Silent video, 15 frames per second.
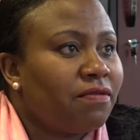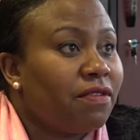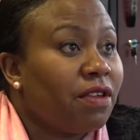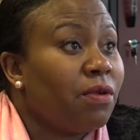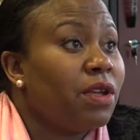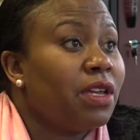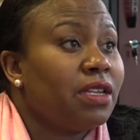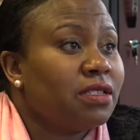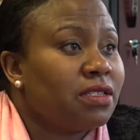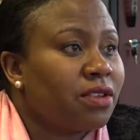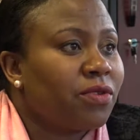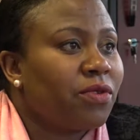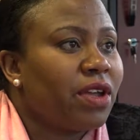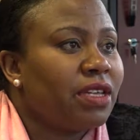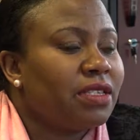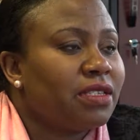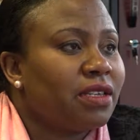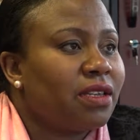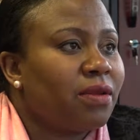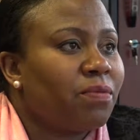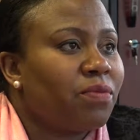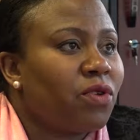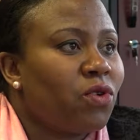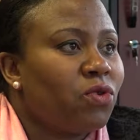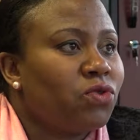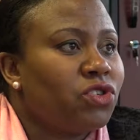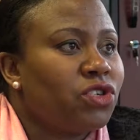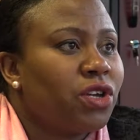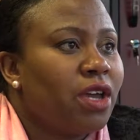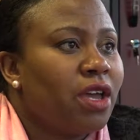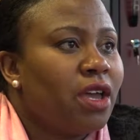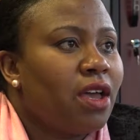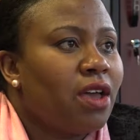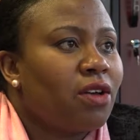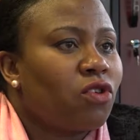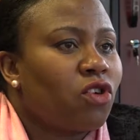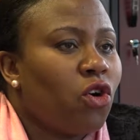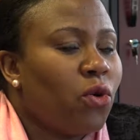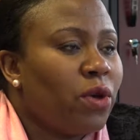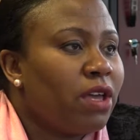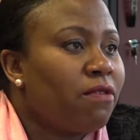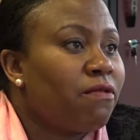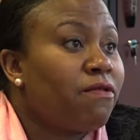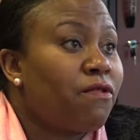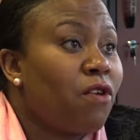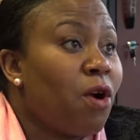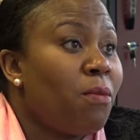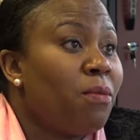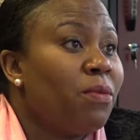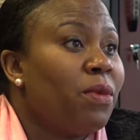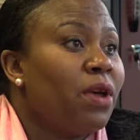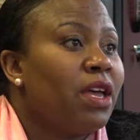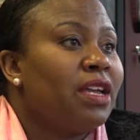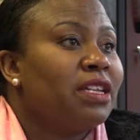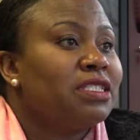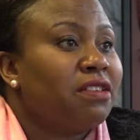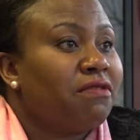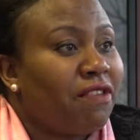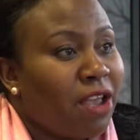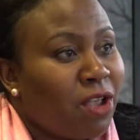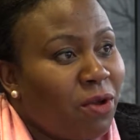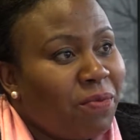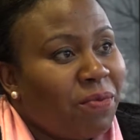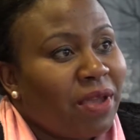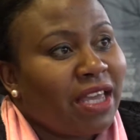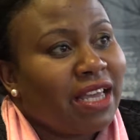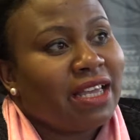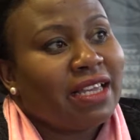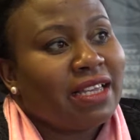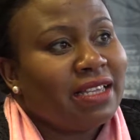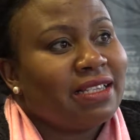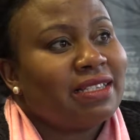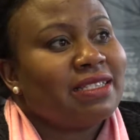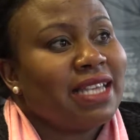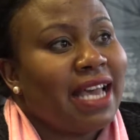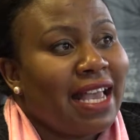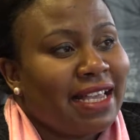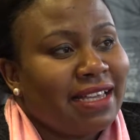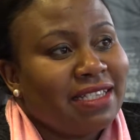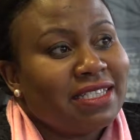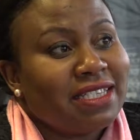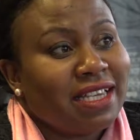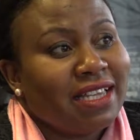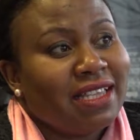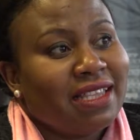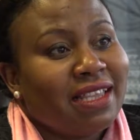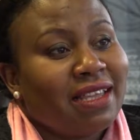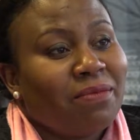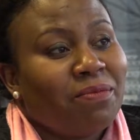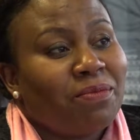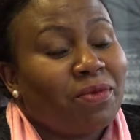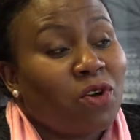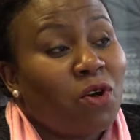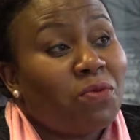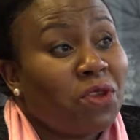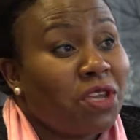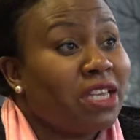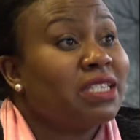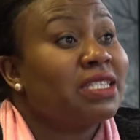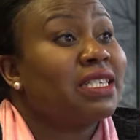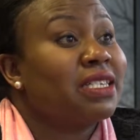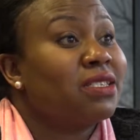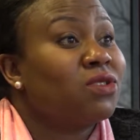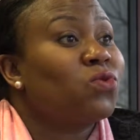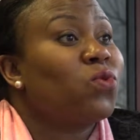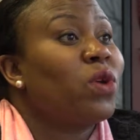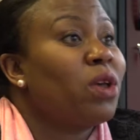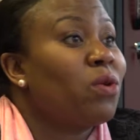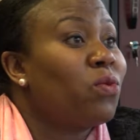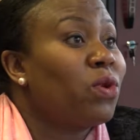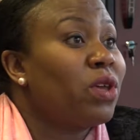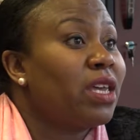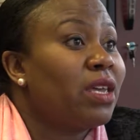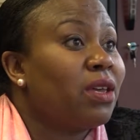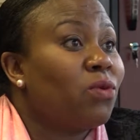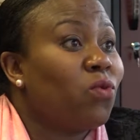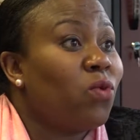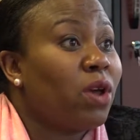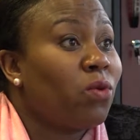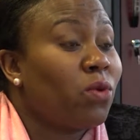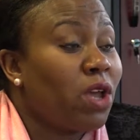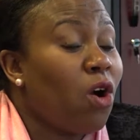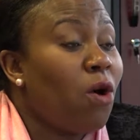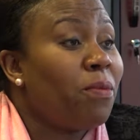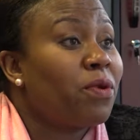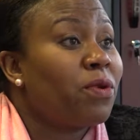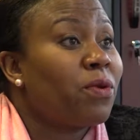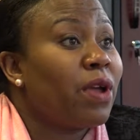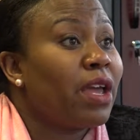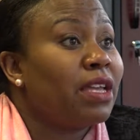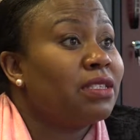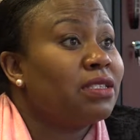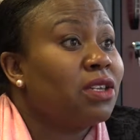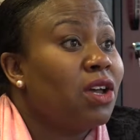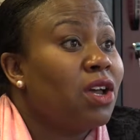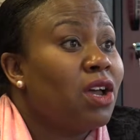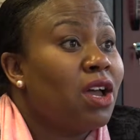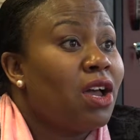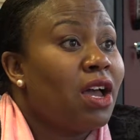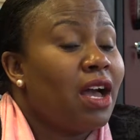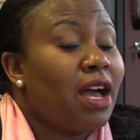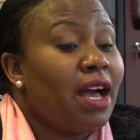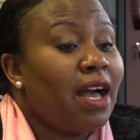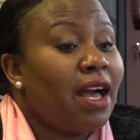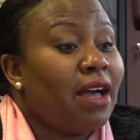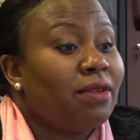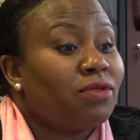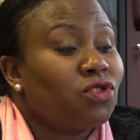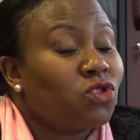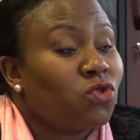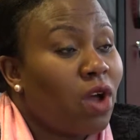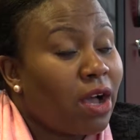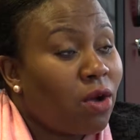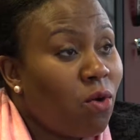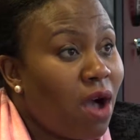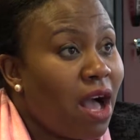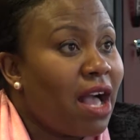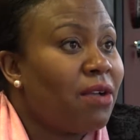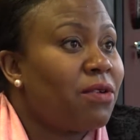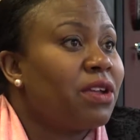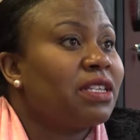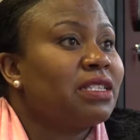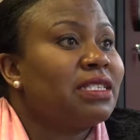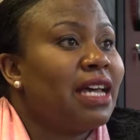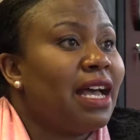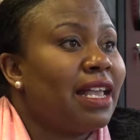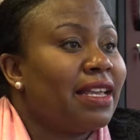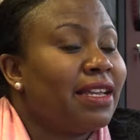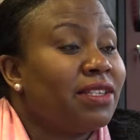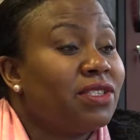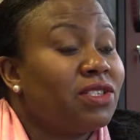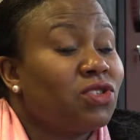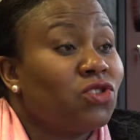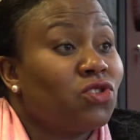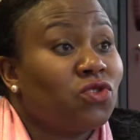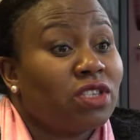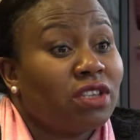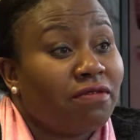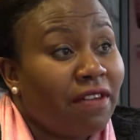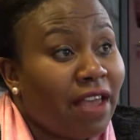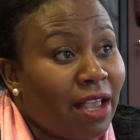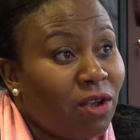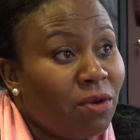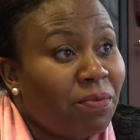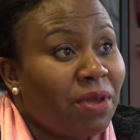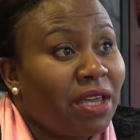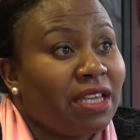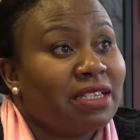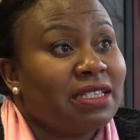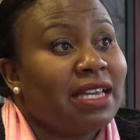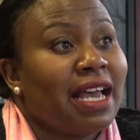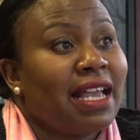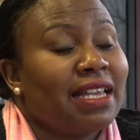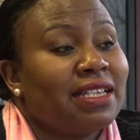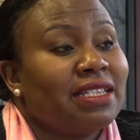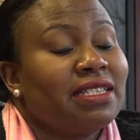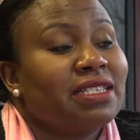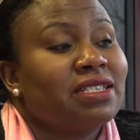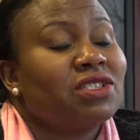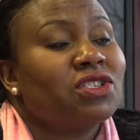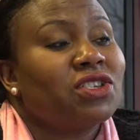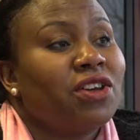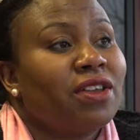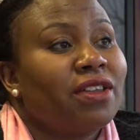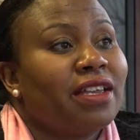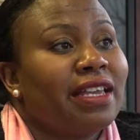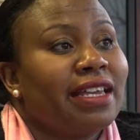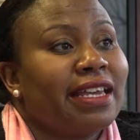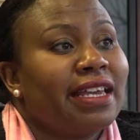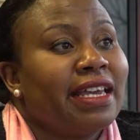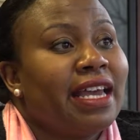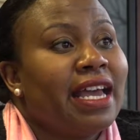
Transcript: very integrated approach, going from developing talent in the communities where we operate, to acquiring talent, to developing talent internally,